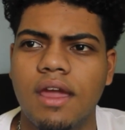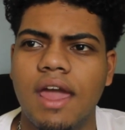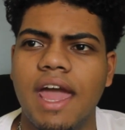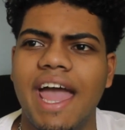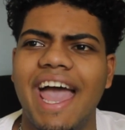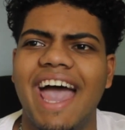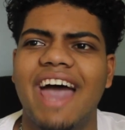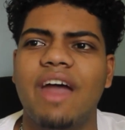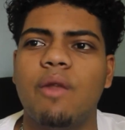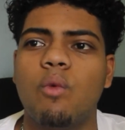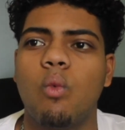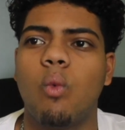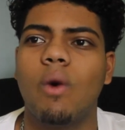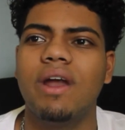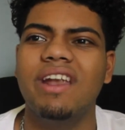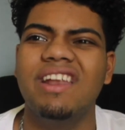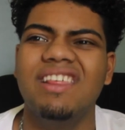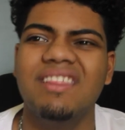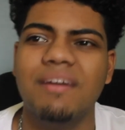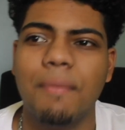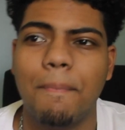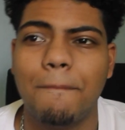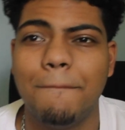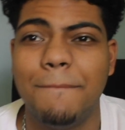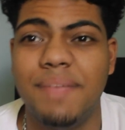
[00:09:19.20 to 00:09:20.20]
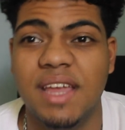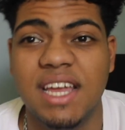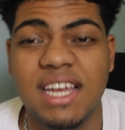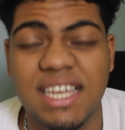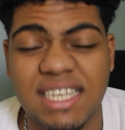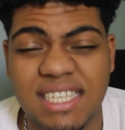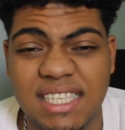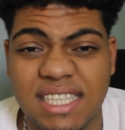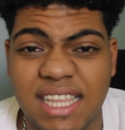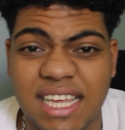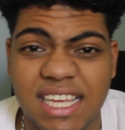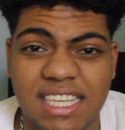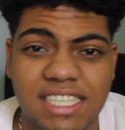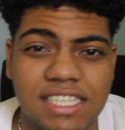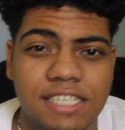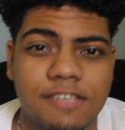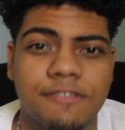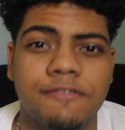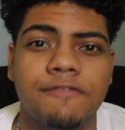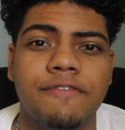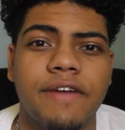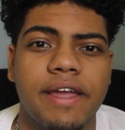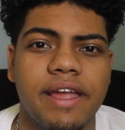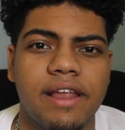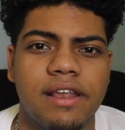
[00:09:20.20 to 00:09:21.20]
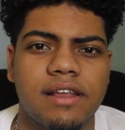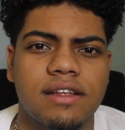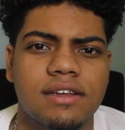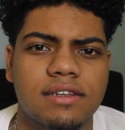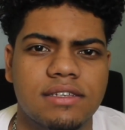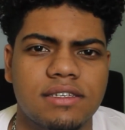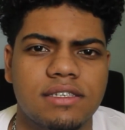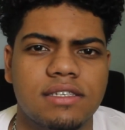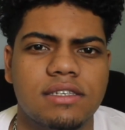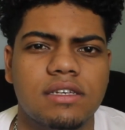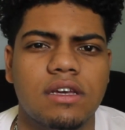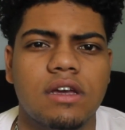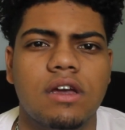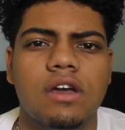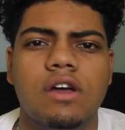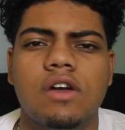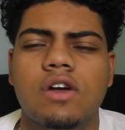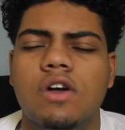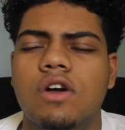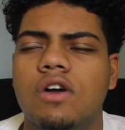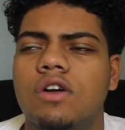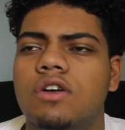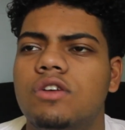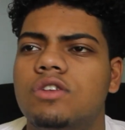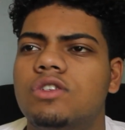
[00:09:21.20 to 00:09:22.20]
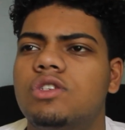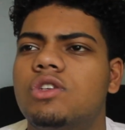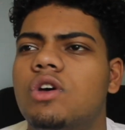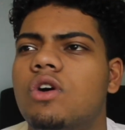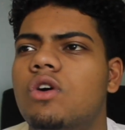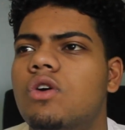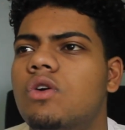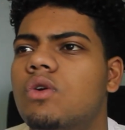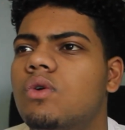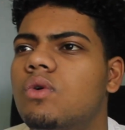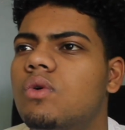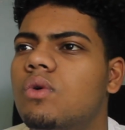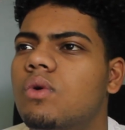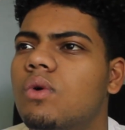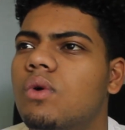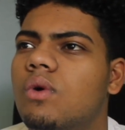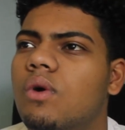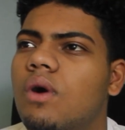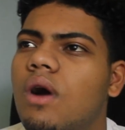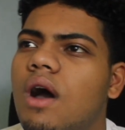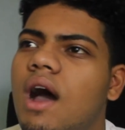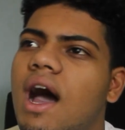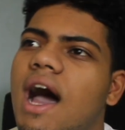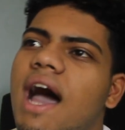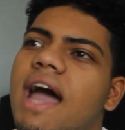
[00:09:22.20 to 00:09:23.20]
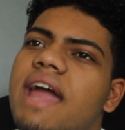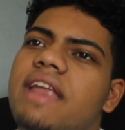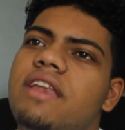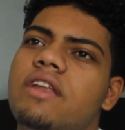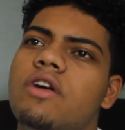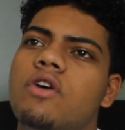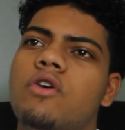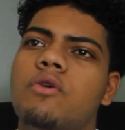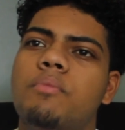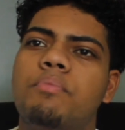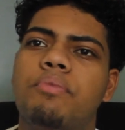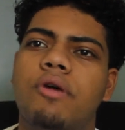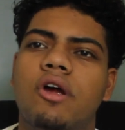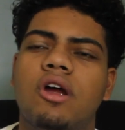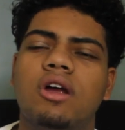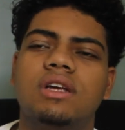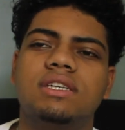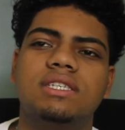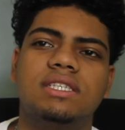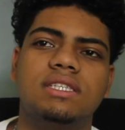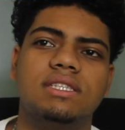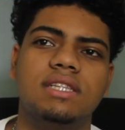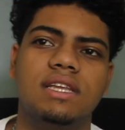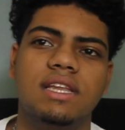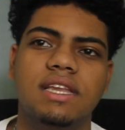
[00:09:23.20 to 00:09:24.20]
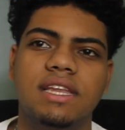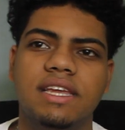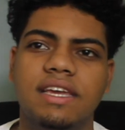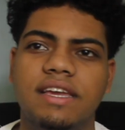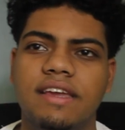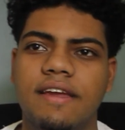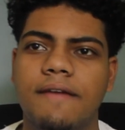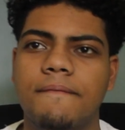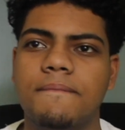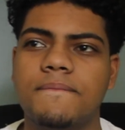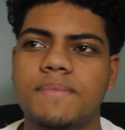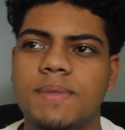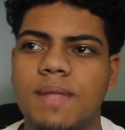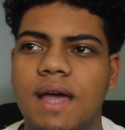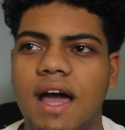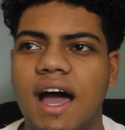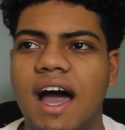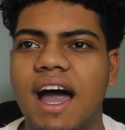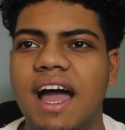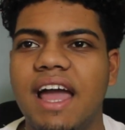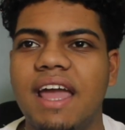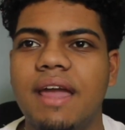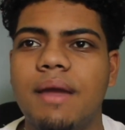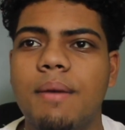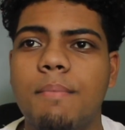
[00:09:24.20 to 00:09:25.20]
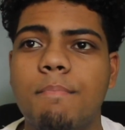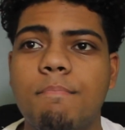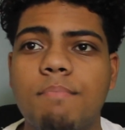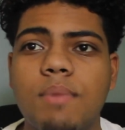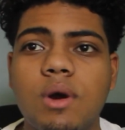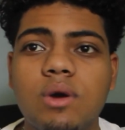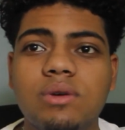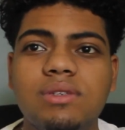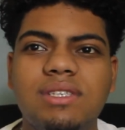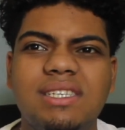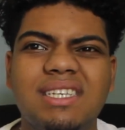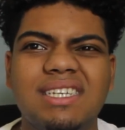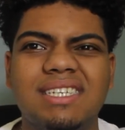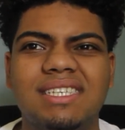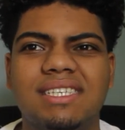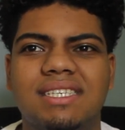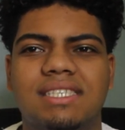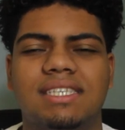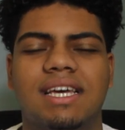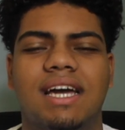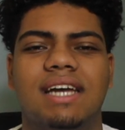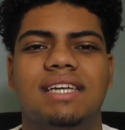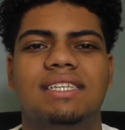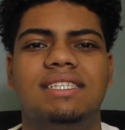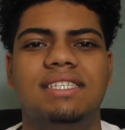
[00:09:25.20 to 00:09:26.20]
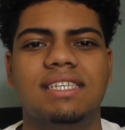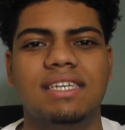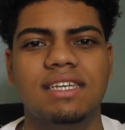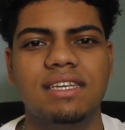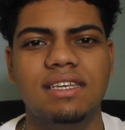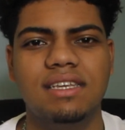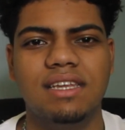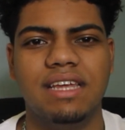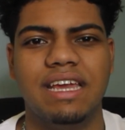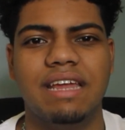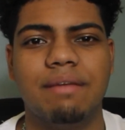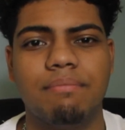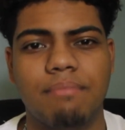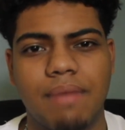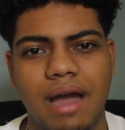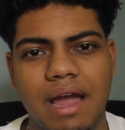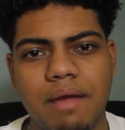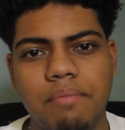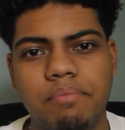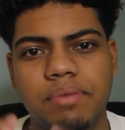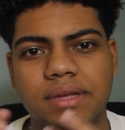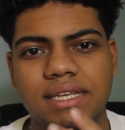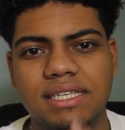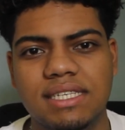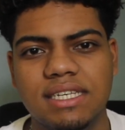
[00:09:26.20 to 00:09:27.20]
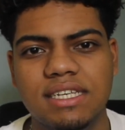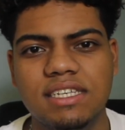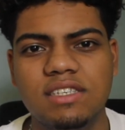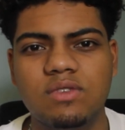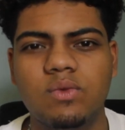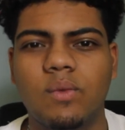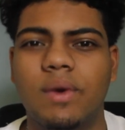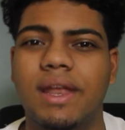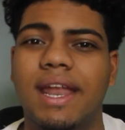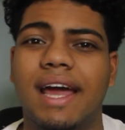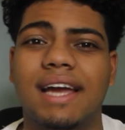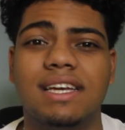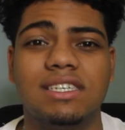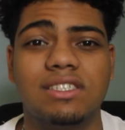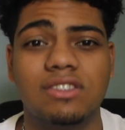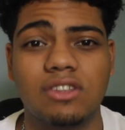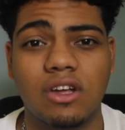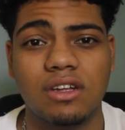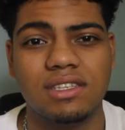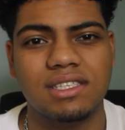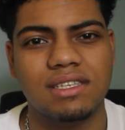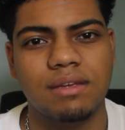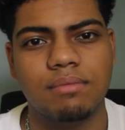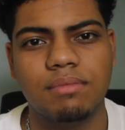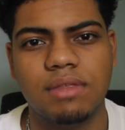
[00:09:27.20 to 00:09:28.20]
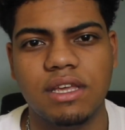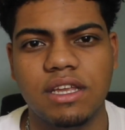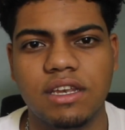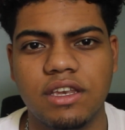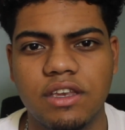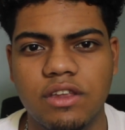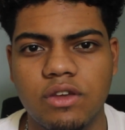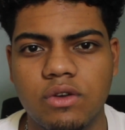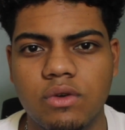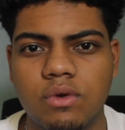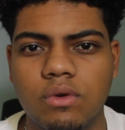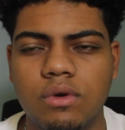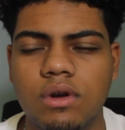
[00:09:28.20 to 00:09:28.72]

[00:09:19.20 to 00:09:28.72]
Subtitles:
And one of the biggest things is failures. So I know personally, I am most excited in my business when I start something new.